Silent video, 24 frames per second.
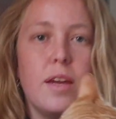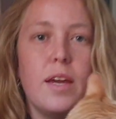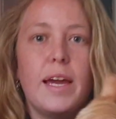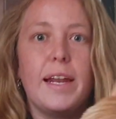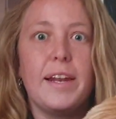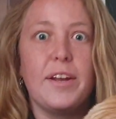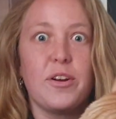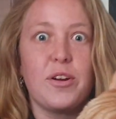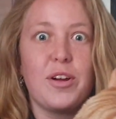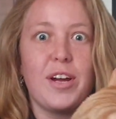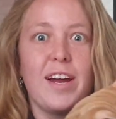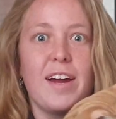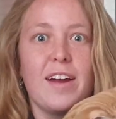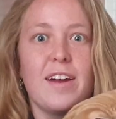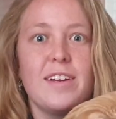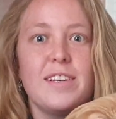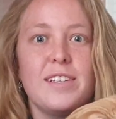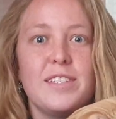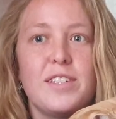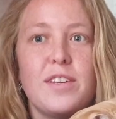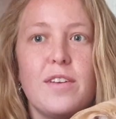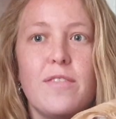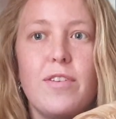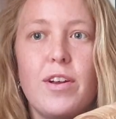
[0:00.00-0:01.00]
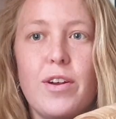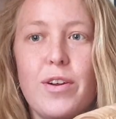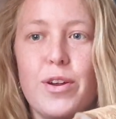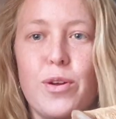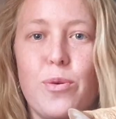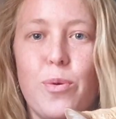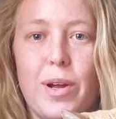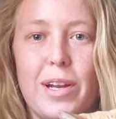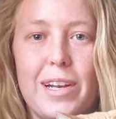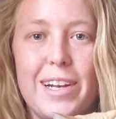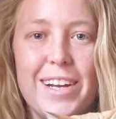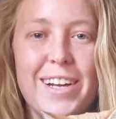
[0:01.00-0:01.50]
Hello guys! Very
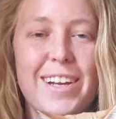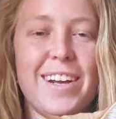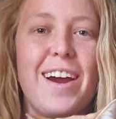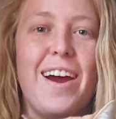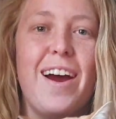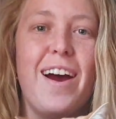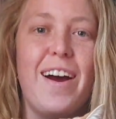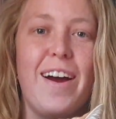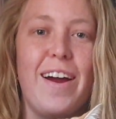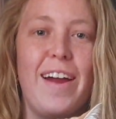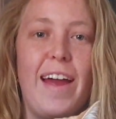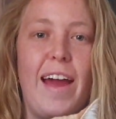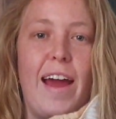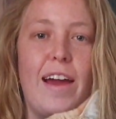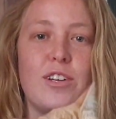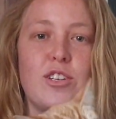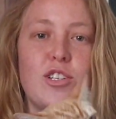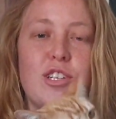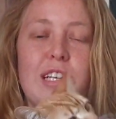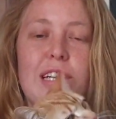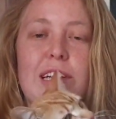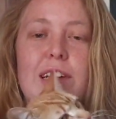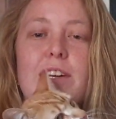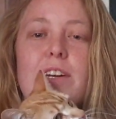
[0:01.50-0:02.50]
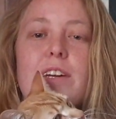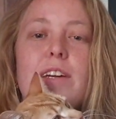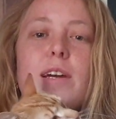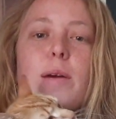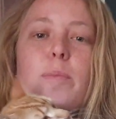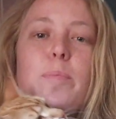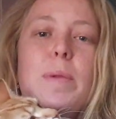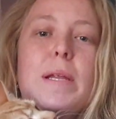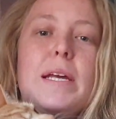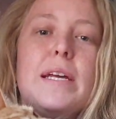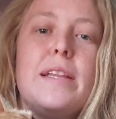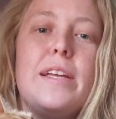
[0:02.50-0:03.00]
quickly, I actually
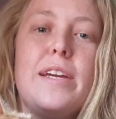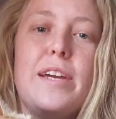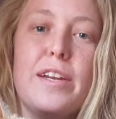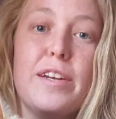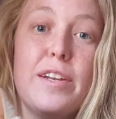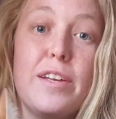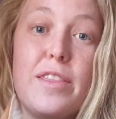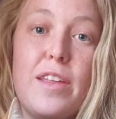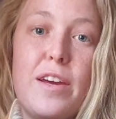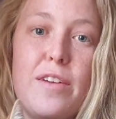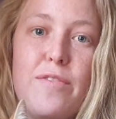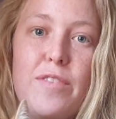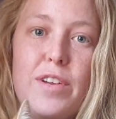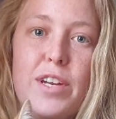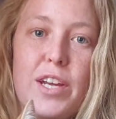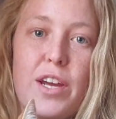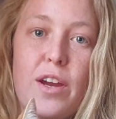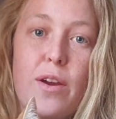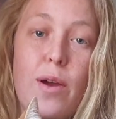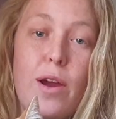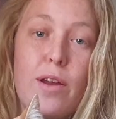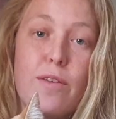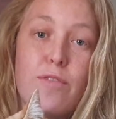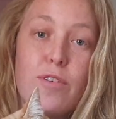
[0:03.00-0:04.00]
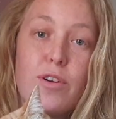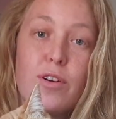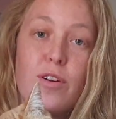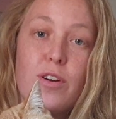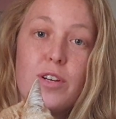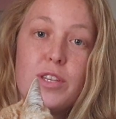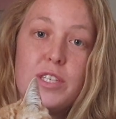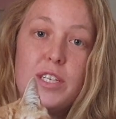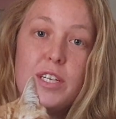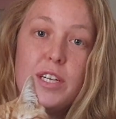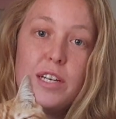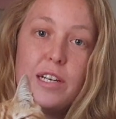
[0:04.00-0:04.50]
completely ended that video and
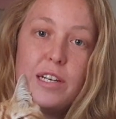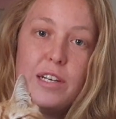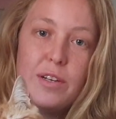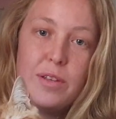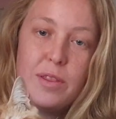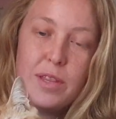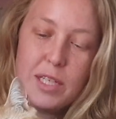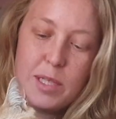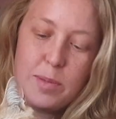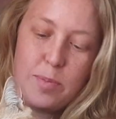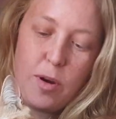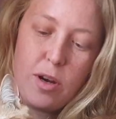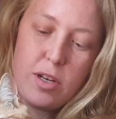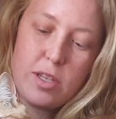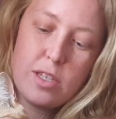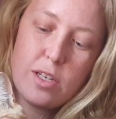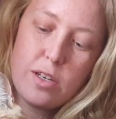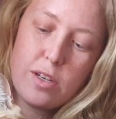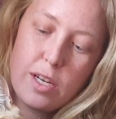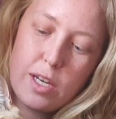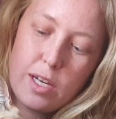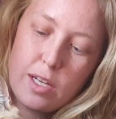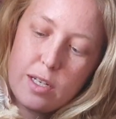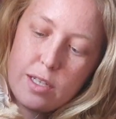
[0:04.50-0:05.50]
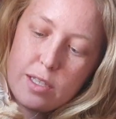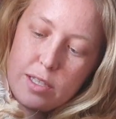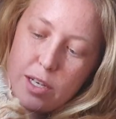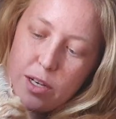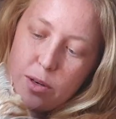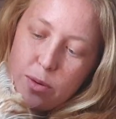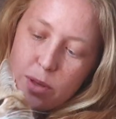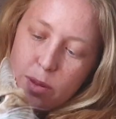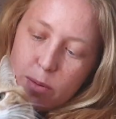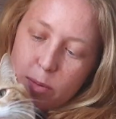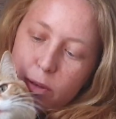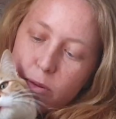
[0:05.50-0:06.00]
forgot to include this part, so Kitty's
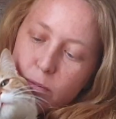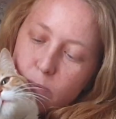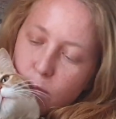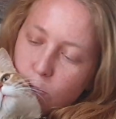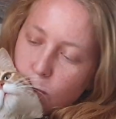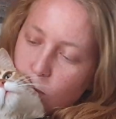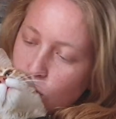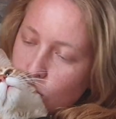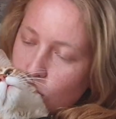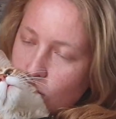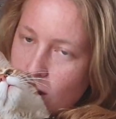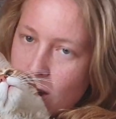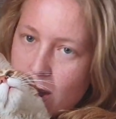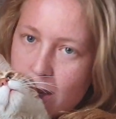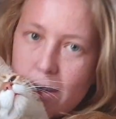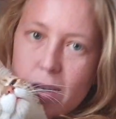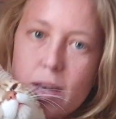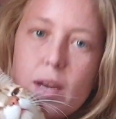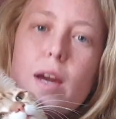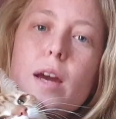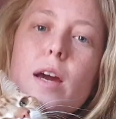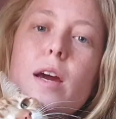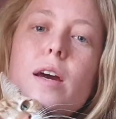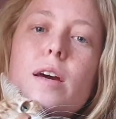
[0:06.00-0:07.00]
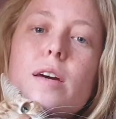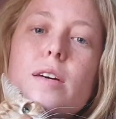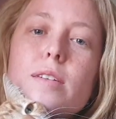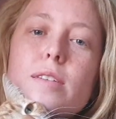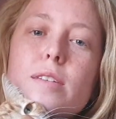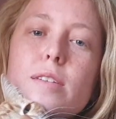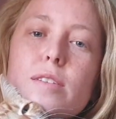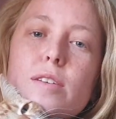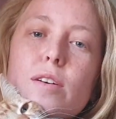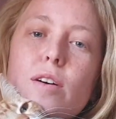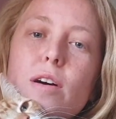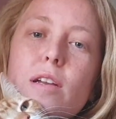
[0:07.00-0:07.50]
here with me. This
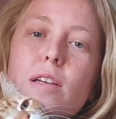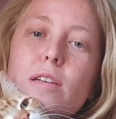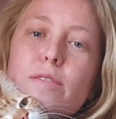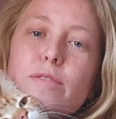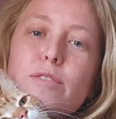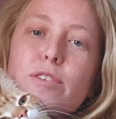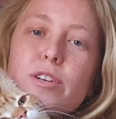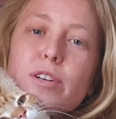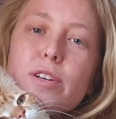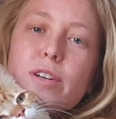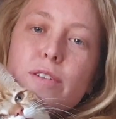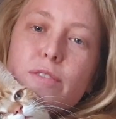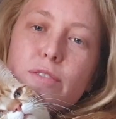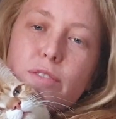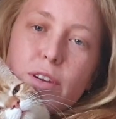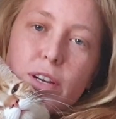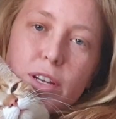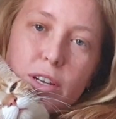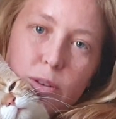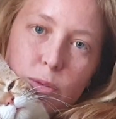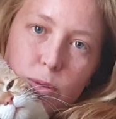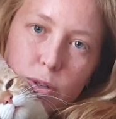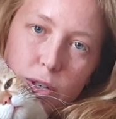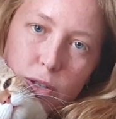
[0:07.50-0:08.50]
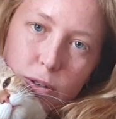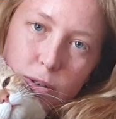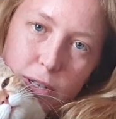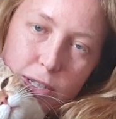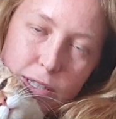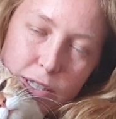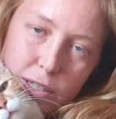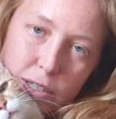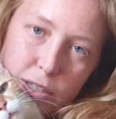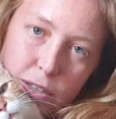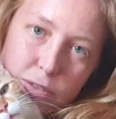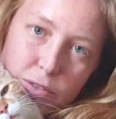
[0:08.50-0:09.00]
is Oliver. For anyone who
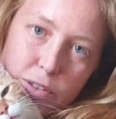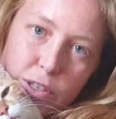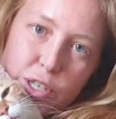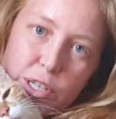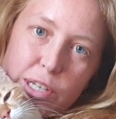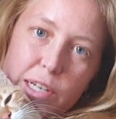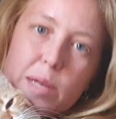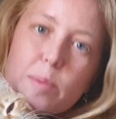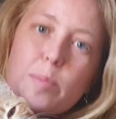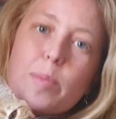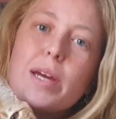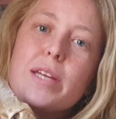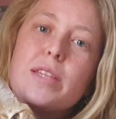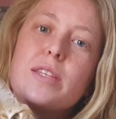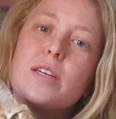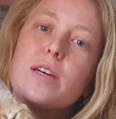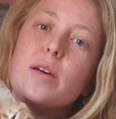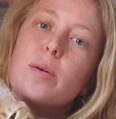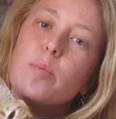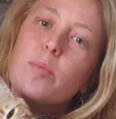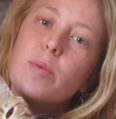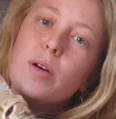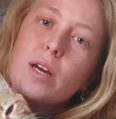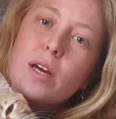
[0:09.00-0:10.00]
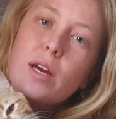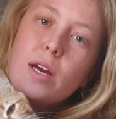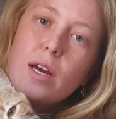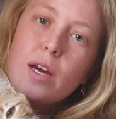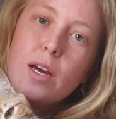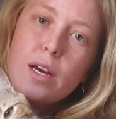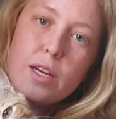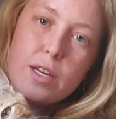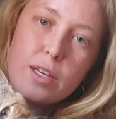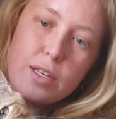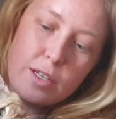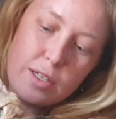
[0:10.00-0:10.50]
hasn't officially met him,
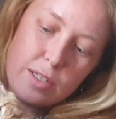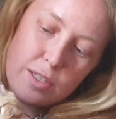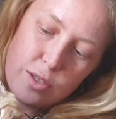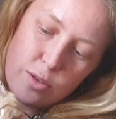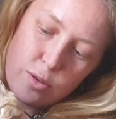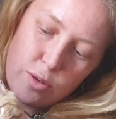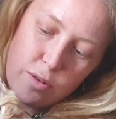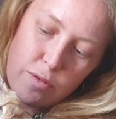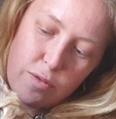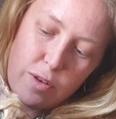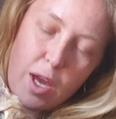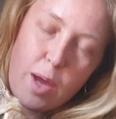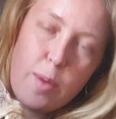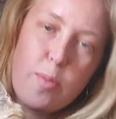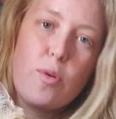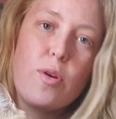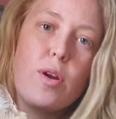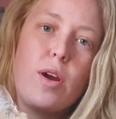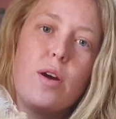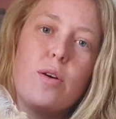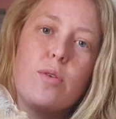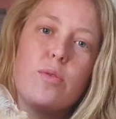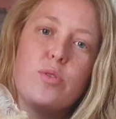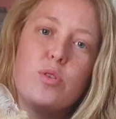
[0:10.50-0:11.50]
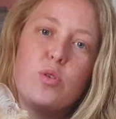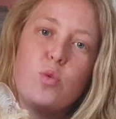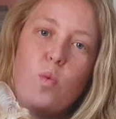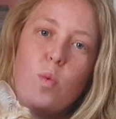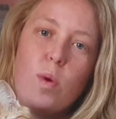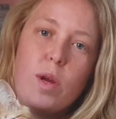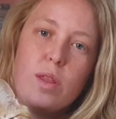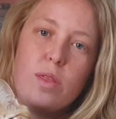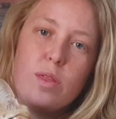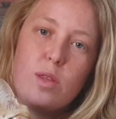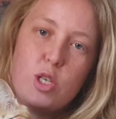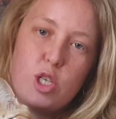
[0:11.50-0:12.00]
he sort of came around
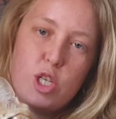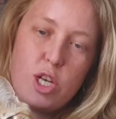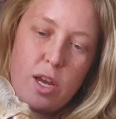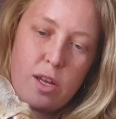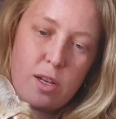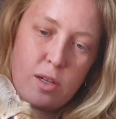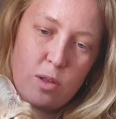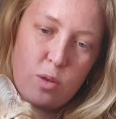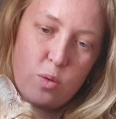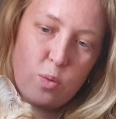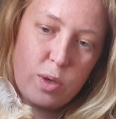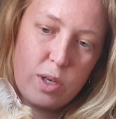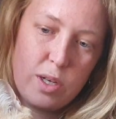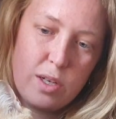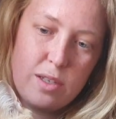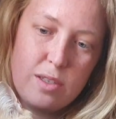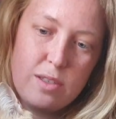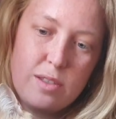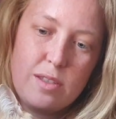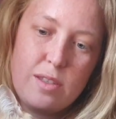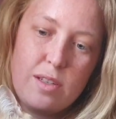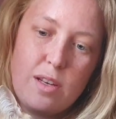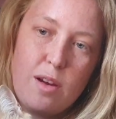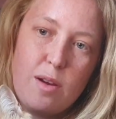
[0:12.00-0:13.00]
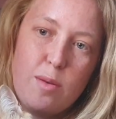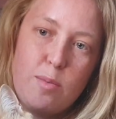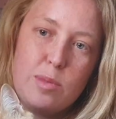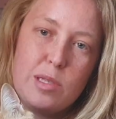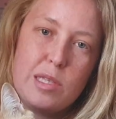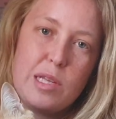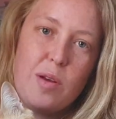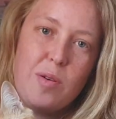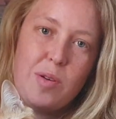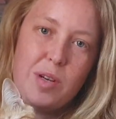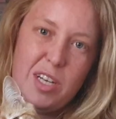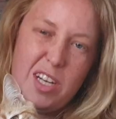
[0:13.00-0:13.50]
when the channel was
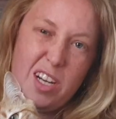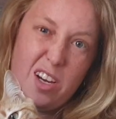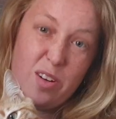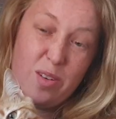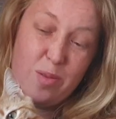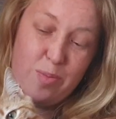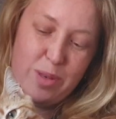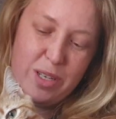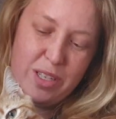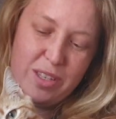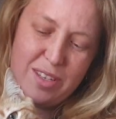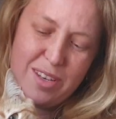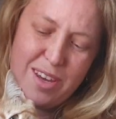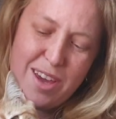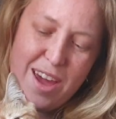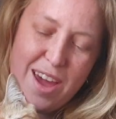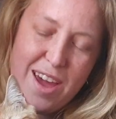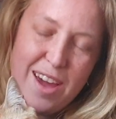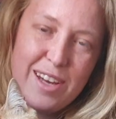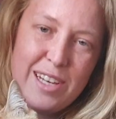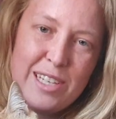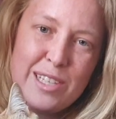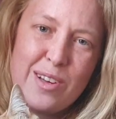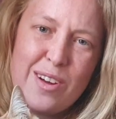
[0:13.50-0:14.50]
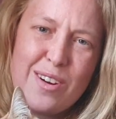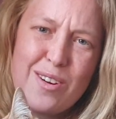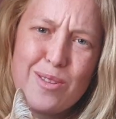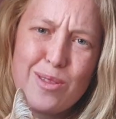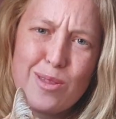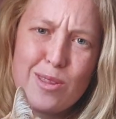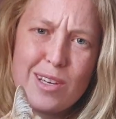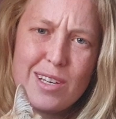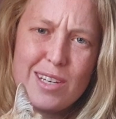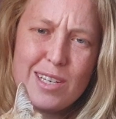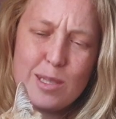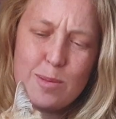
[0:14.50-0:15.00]
slowing down a bit. So I don't
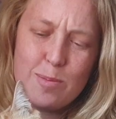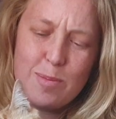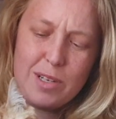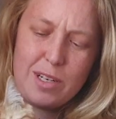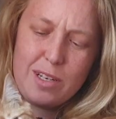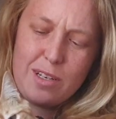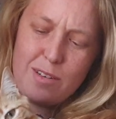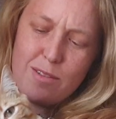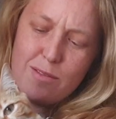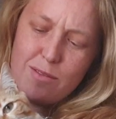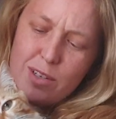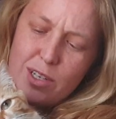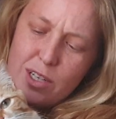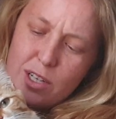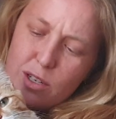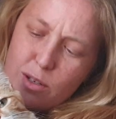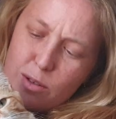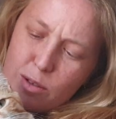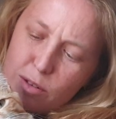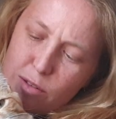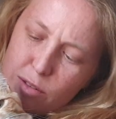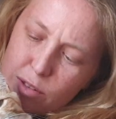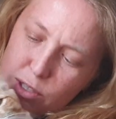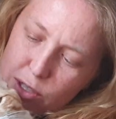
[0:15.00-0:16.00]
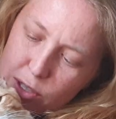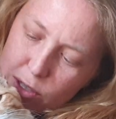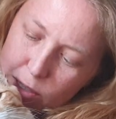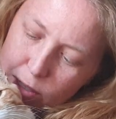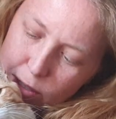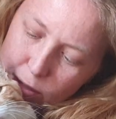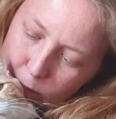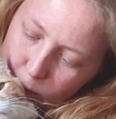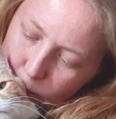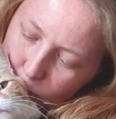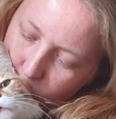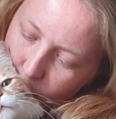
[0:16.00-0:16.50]
think he's been in a video
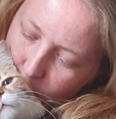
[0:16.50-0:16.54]
officially.